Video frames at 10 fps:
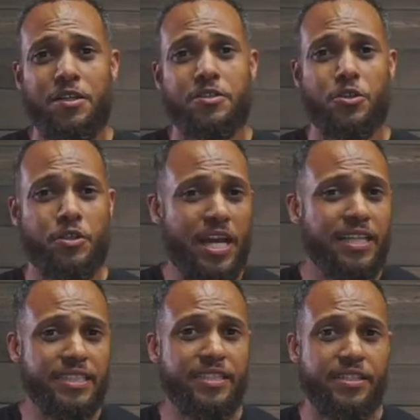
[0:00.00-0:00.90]
So the
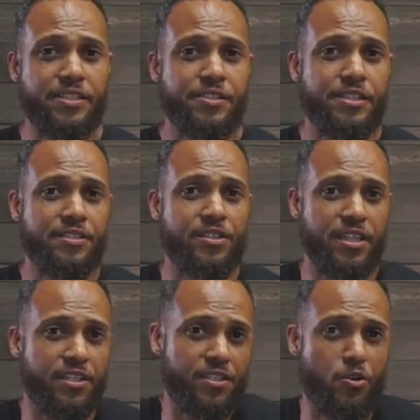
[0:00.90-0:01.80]
idea here is
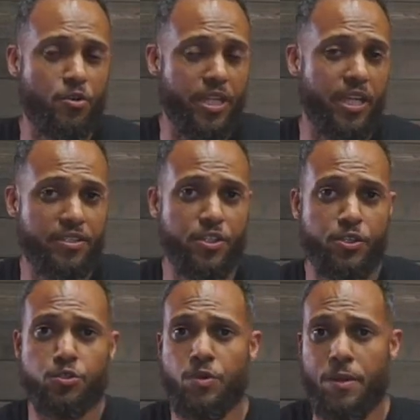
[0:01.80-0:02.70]
it okay to
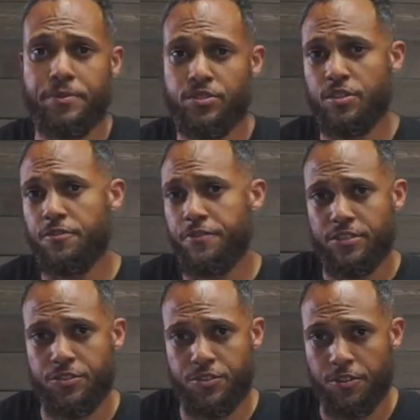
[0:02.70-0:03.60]
use weapons to defend
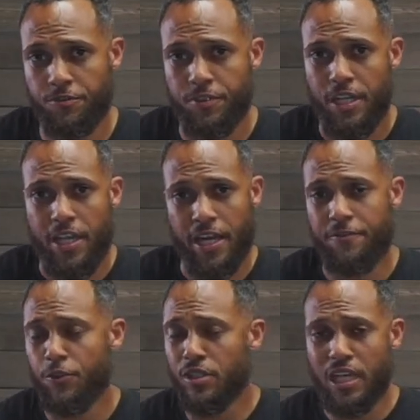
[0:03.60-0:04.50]
yourself? And I've
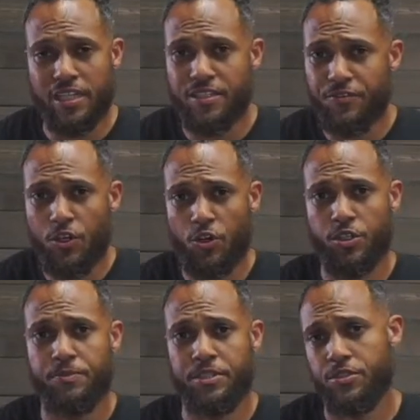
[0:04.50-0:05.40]
heard a lot of different
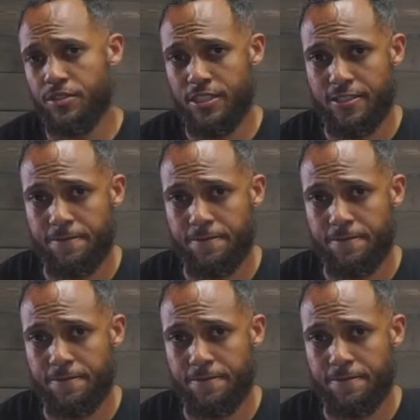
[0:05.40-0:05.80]
arguments on this.